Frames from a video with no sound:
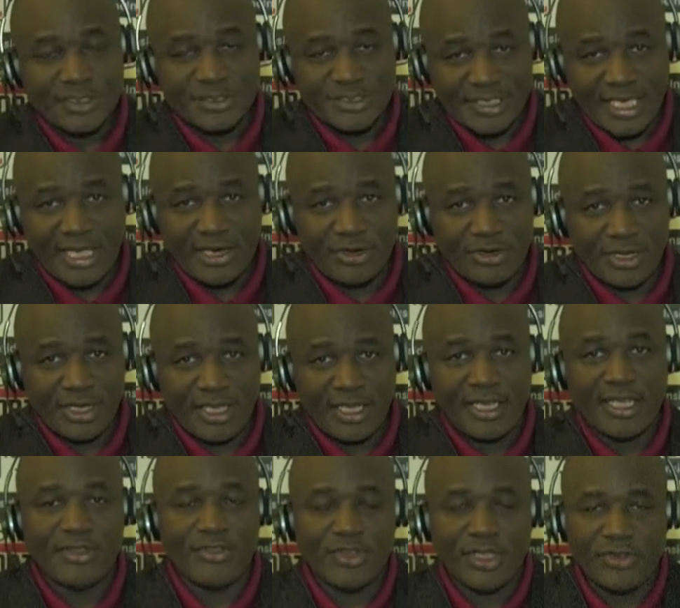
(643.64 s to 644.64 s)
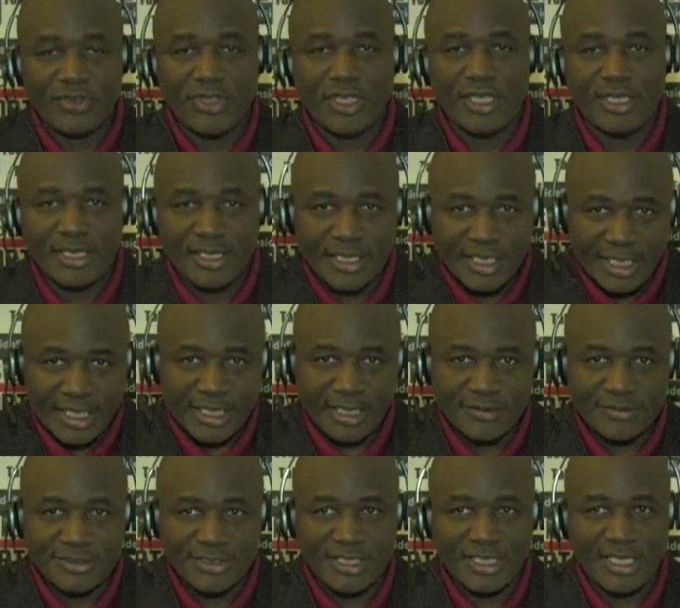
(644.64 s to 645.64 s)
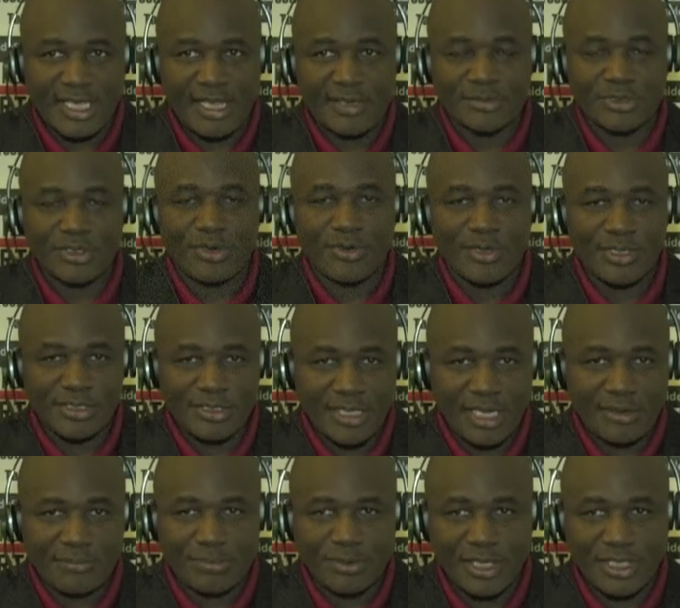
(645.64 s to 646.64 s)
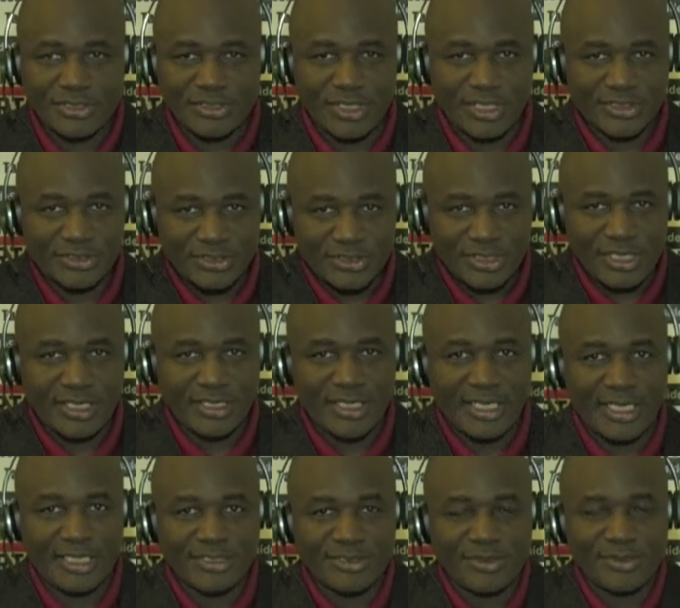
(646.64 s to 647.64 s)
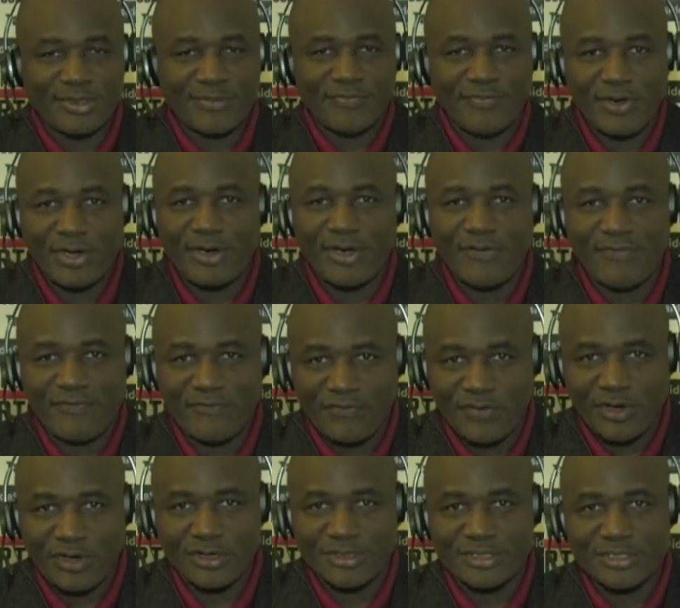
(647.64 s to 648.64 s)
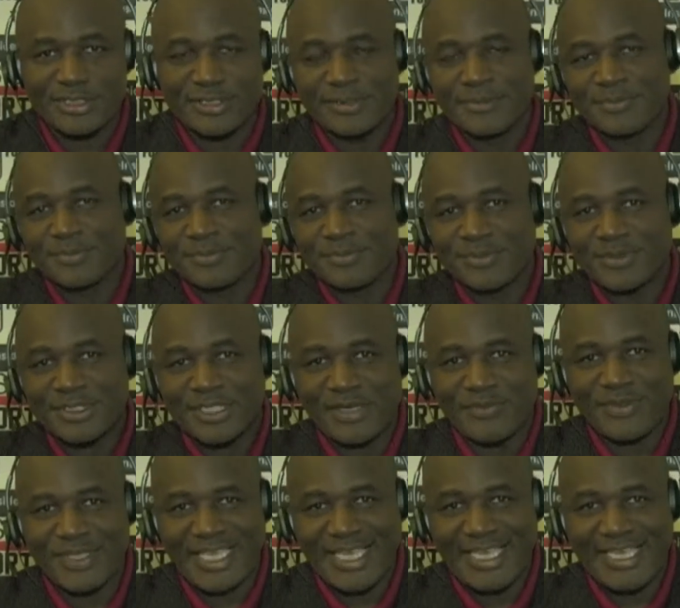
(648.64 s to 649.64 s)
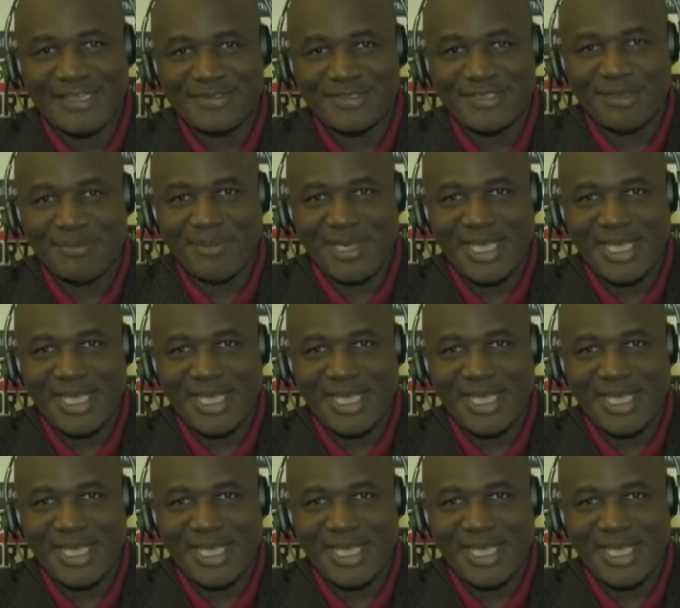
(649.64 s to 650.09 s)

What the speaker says: Saturday, and then the NFC games are going to take place on Sunday. So the very first of the AFC